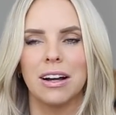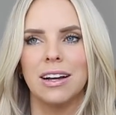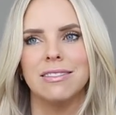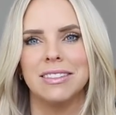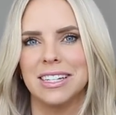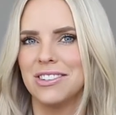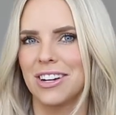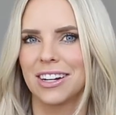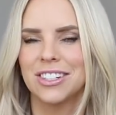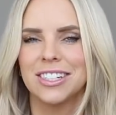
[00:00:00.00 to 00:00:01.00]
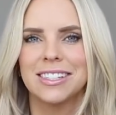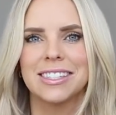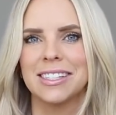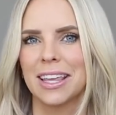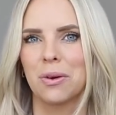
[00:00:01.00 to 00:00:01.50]
of the injections
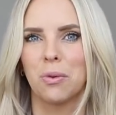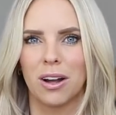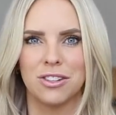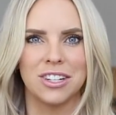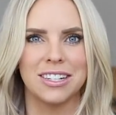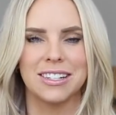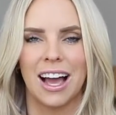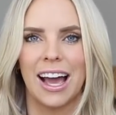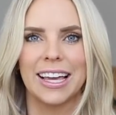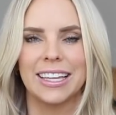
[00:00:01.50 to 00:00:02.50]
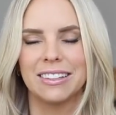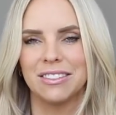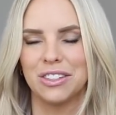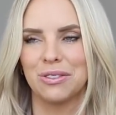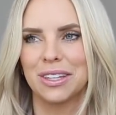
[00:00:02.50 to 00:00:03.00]
and like watching Ty, you know,